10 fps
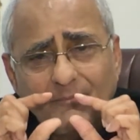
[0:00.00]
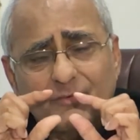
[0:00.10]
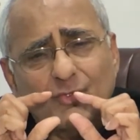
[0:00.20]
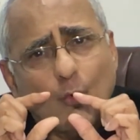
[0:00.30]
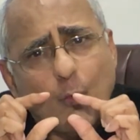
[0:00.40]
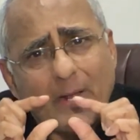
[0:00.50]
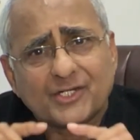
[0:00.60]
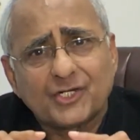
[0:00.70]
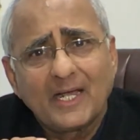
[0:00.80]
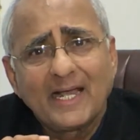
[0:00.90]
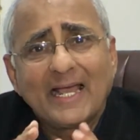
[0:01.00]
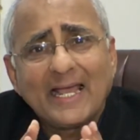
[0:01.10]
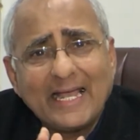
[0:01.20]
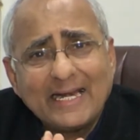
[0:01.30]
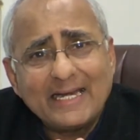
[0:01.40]
through which
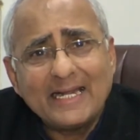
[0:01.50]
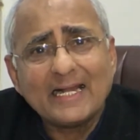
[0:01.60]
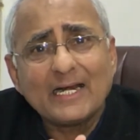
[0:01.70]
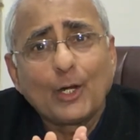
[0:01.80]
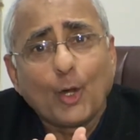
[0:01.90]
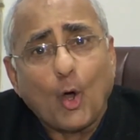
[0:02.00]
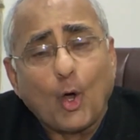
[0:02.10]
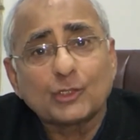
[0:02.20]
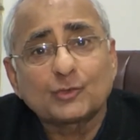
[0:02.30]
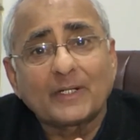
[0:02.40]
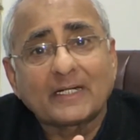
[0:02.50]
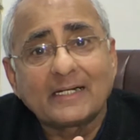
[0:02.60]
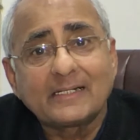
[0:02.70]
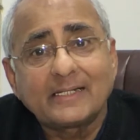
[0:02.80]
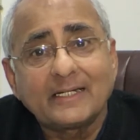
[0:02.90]
Indian laws would
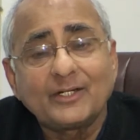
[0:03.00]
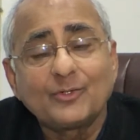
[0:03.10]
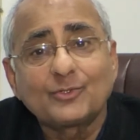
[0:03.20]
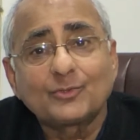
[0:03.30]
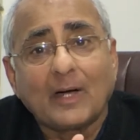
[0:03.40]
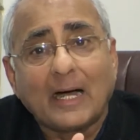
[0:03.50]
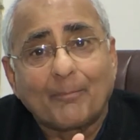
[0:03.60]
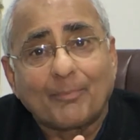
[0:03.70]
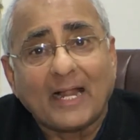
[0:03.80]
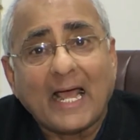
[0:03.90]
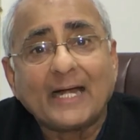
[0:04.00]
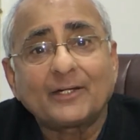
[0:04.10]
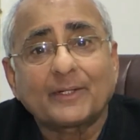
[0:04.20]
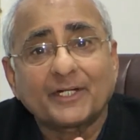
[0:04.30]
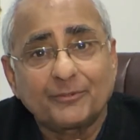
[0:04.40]
continue to apply
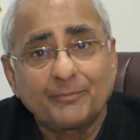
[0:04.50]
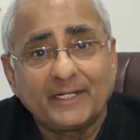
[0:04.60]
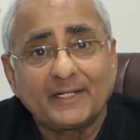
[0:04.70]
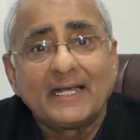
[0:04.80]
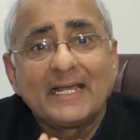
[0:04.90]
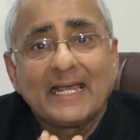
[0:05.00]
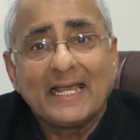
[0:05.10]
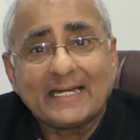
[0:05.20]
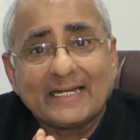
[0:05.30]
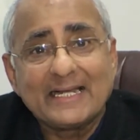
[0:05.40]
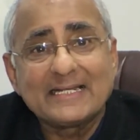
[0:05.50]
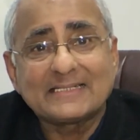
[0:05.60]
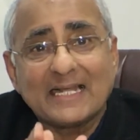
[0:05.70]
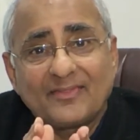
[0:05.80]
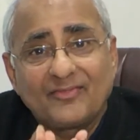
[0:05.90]
to Kashmir. It is
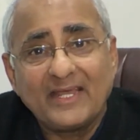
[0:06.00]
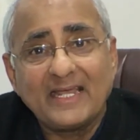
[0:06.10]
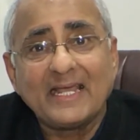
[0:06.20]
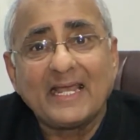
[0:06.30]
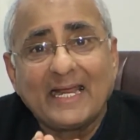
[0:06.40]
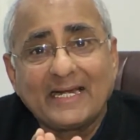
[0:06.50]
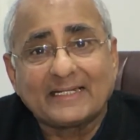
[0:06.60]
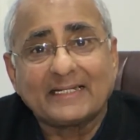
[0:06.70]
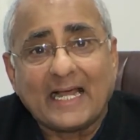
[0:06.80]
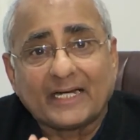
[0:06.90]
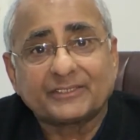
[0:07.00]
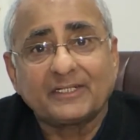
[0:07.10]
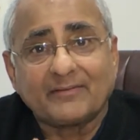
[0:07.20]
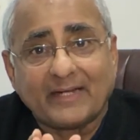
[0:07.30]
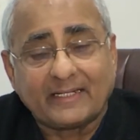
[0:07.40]
the
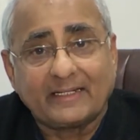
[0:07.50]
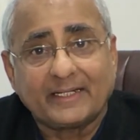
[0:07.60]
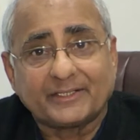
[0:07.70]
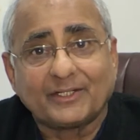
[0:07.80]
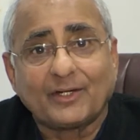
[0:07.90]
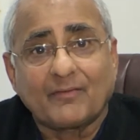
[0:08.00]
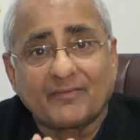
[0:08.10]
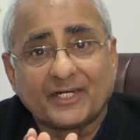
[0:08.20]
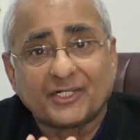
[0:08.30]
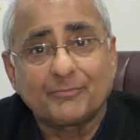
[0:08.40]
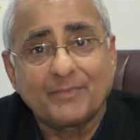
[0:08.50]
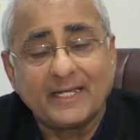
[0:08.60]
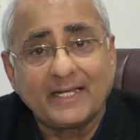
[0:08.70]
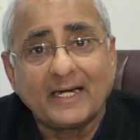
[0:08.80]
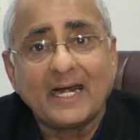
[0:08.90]
international recognition of
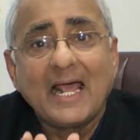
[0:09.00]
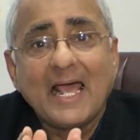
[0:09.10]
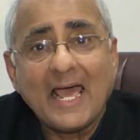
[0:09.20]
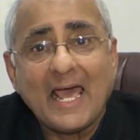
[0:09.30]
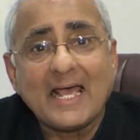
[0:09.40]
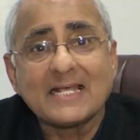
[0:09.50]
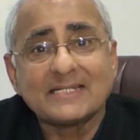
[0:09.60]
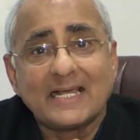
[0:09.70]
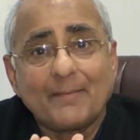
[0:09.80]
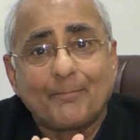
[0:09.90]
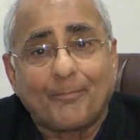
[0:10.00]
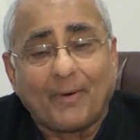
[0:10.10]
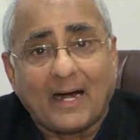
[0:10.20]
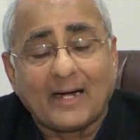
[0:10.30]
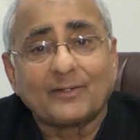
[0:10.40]
Kashmir as a
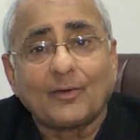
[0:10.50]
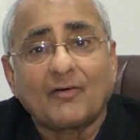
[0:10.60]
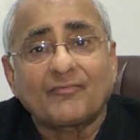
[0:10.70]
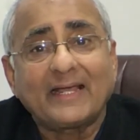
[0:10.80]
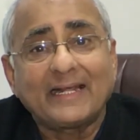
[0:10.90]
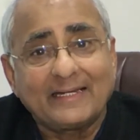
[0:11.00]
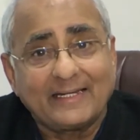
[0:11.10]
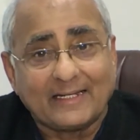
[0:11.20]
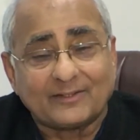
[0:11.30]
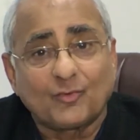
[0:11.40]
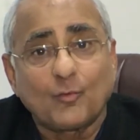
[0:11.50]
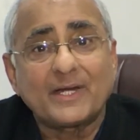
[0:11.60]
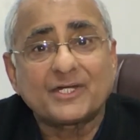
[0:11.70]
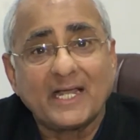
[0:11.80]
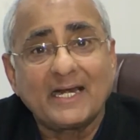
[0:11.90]
part of India through
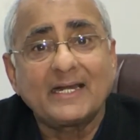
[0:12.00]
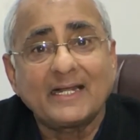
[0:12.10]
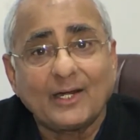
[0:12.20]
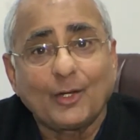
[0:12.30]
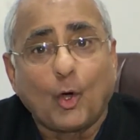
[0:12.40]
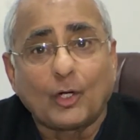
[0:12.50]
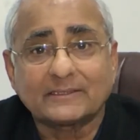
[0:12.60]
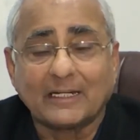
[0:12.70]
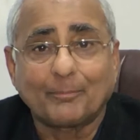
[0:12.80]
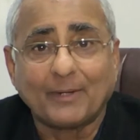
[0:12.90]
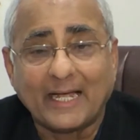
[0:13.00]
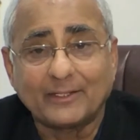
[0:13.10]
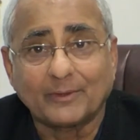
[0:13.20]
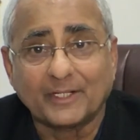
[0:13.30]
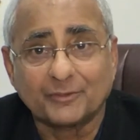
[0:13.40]
which Indian laws apply
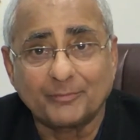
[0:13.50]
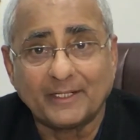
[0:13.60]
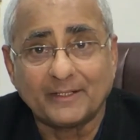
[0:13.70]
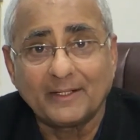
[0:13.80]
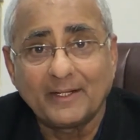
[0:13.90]
to Kashmir.